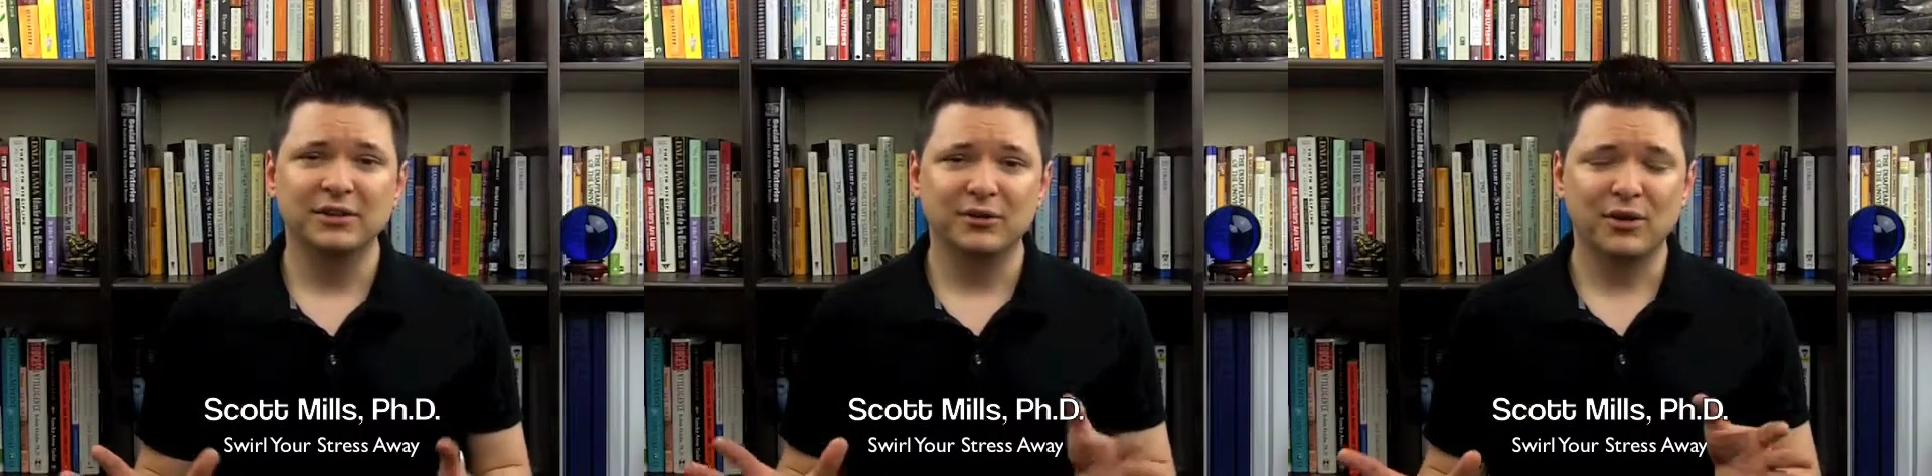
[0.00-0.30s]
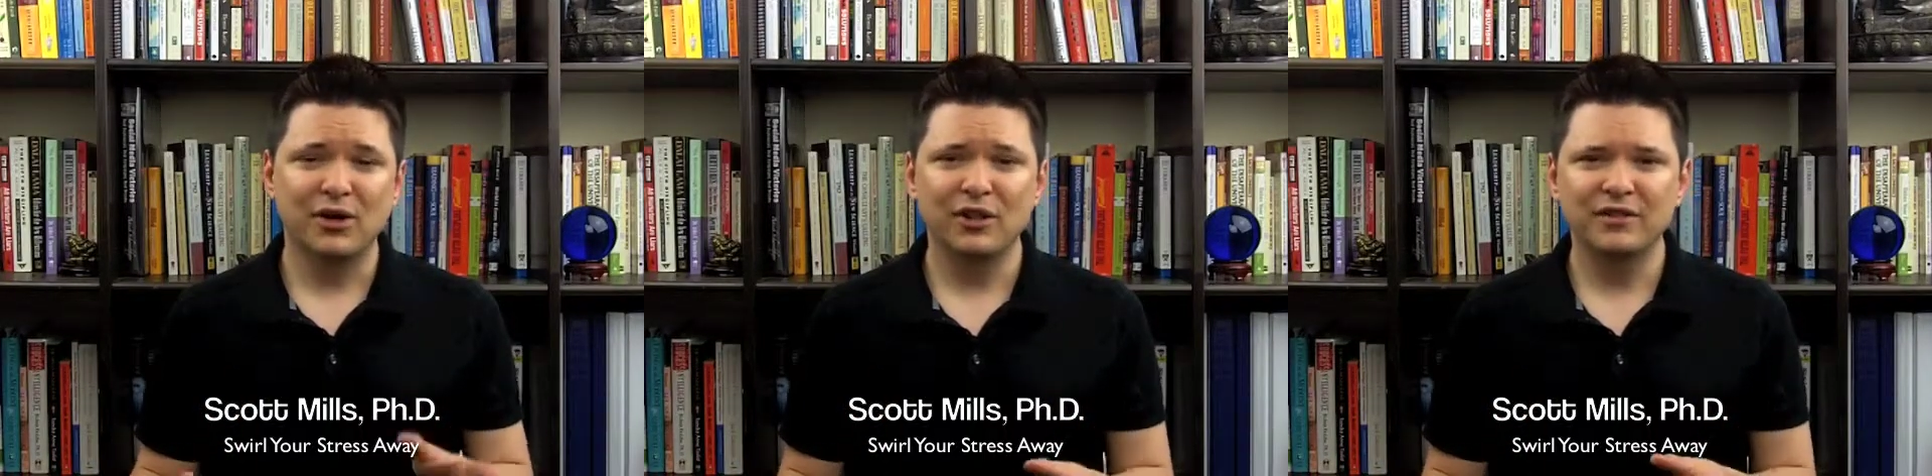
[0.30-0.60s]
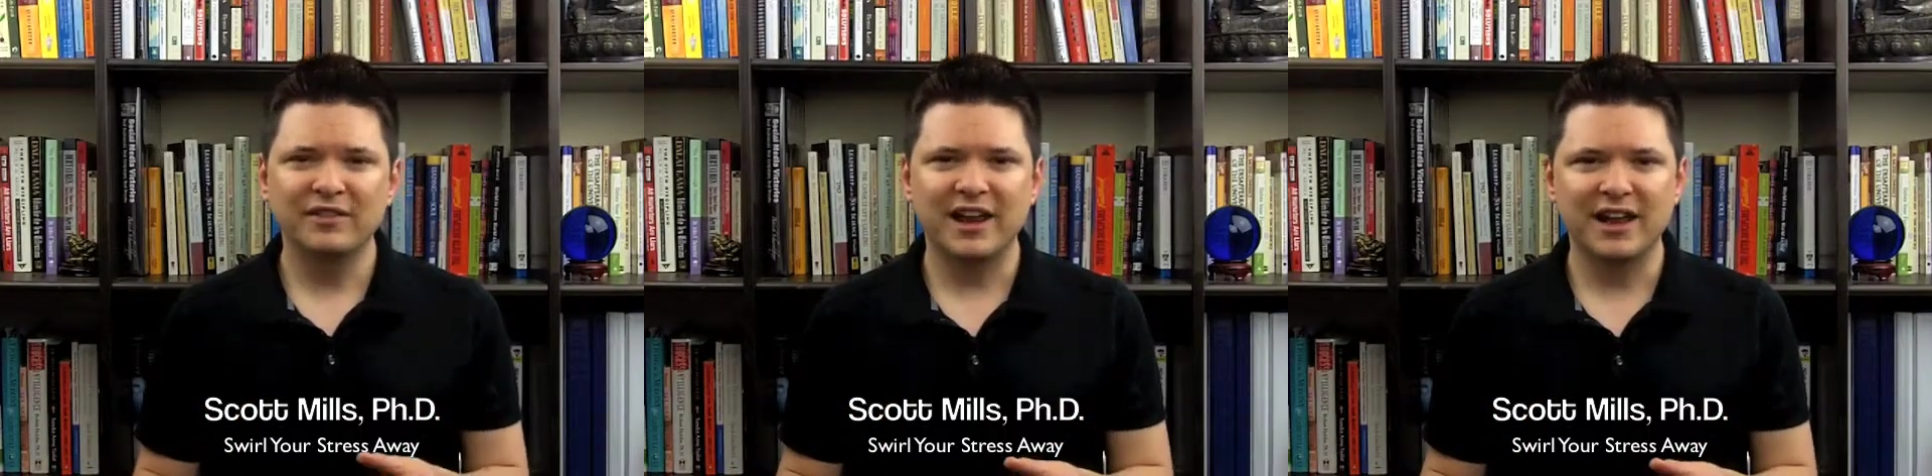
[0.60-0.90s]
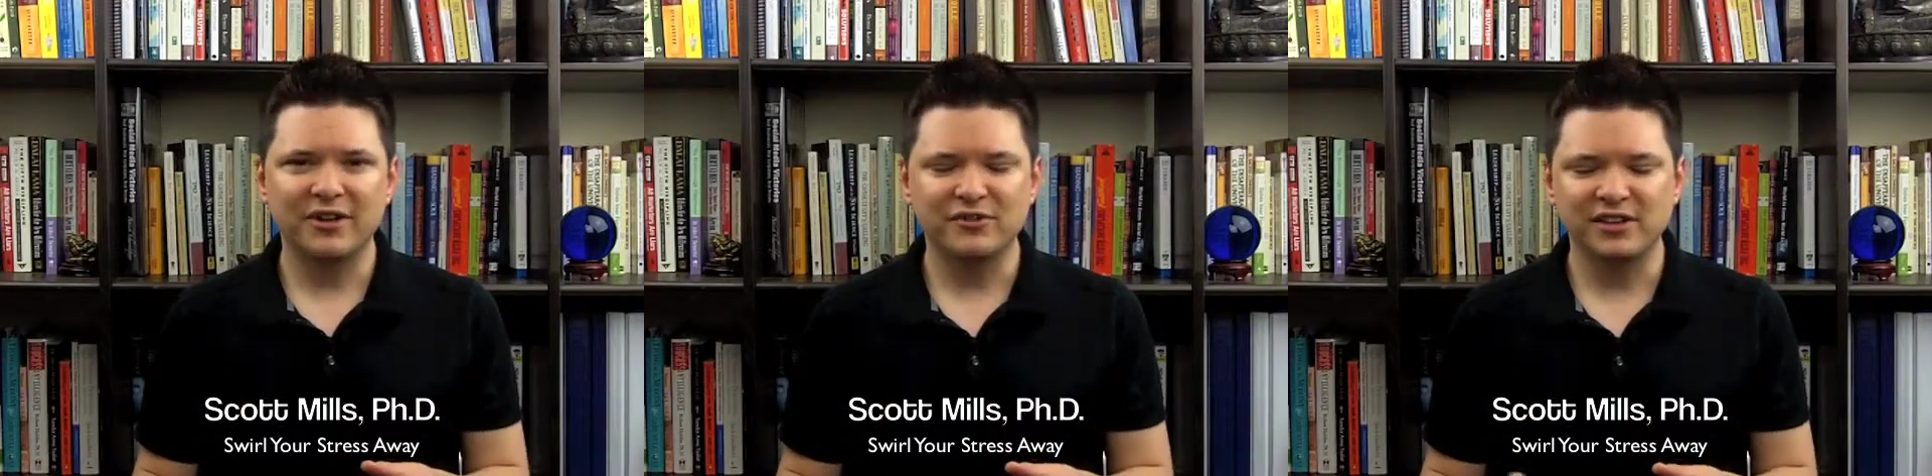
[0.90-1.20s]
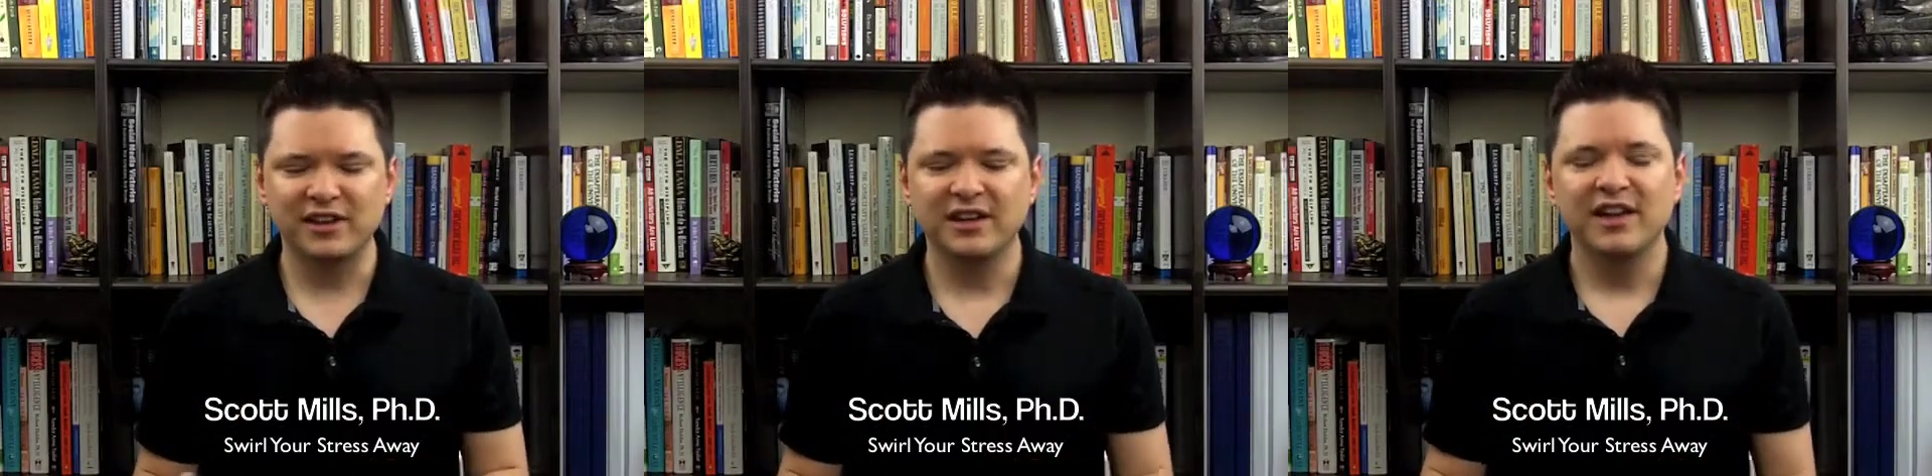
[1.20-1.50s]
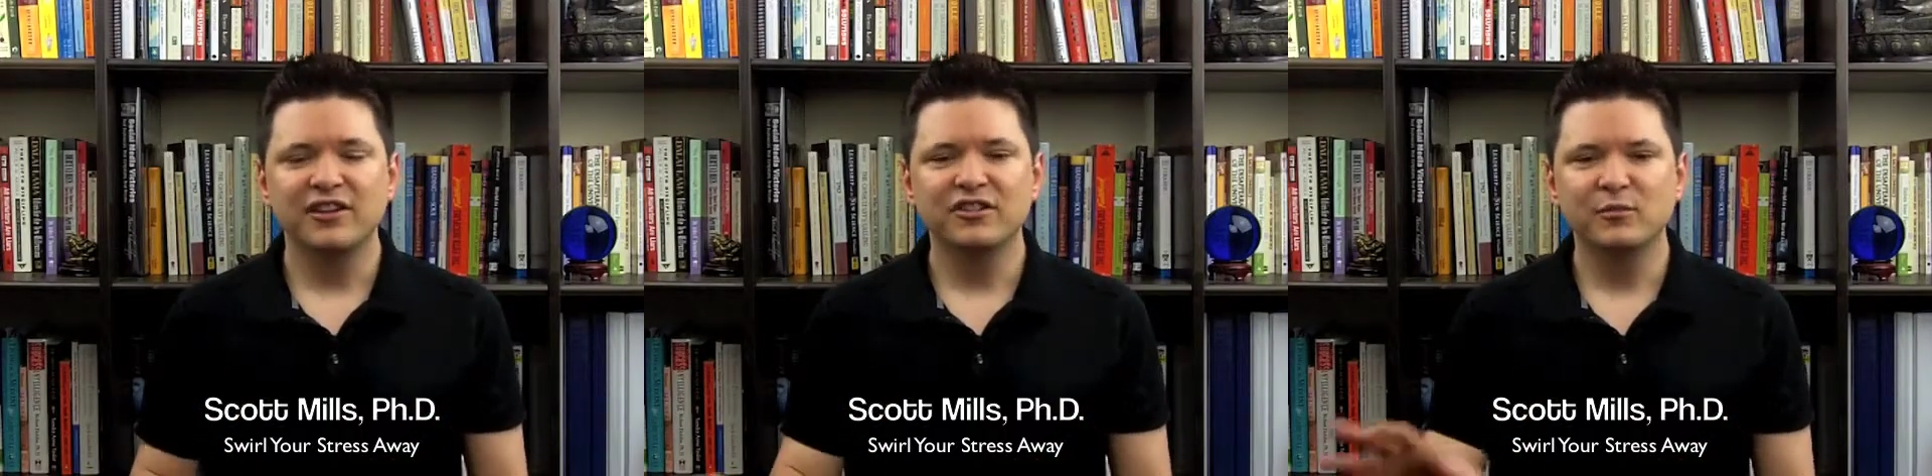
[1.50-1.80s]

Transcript: or all of that energy to